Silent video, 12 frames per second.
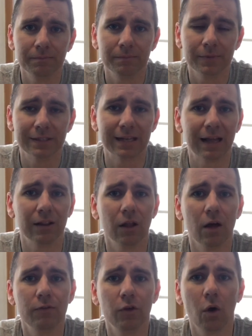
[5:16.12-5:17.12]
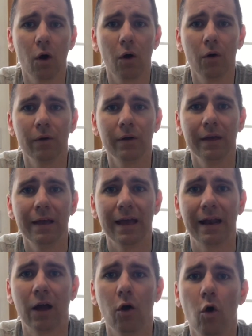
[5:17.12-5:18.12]
Listen, I love you all,
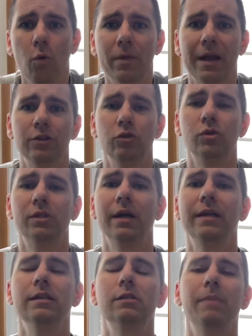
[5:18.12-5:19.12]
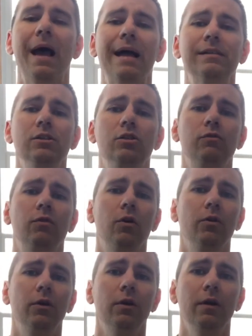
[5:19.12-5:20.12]
and I hope that as you study this passage
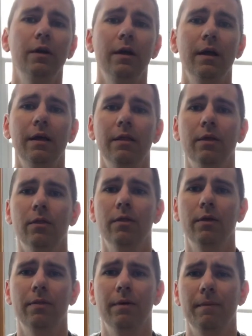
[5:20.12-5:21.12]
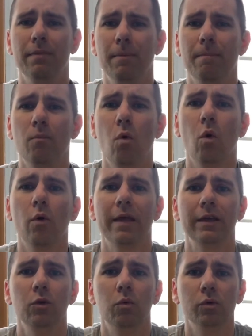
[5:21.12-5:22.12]
further, the, the, the, the more that
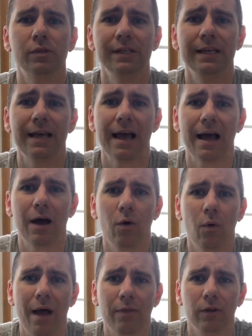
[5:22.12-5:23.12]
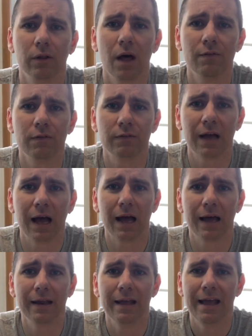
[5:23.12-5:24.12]
you will see how, how the love of
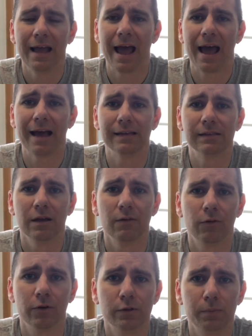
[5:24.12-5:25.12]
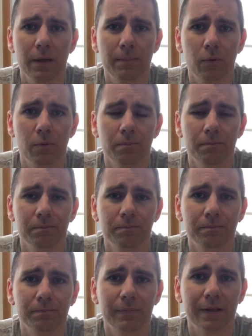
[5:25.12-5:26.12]
God has for his people
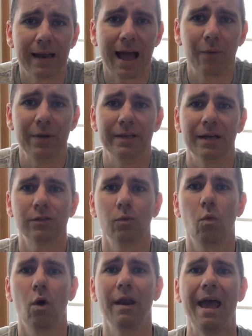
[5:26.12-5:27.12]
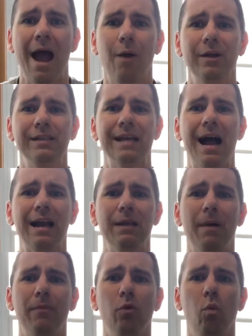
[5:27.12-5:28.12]
and how he doesn't want our anxiety
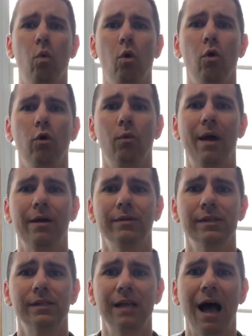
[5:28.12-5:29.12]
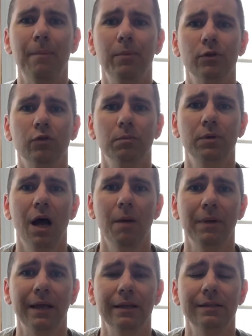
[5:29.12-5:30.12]
about the world around us to stop us from
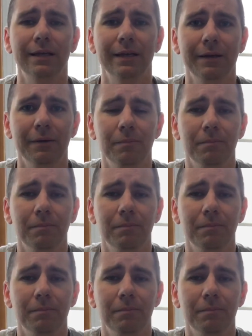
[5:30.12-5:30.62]
coming to him.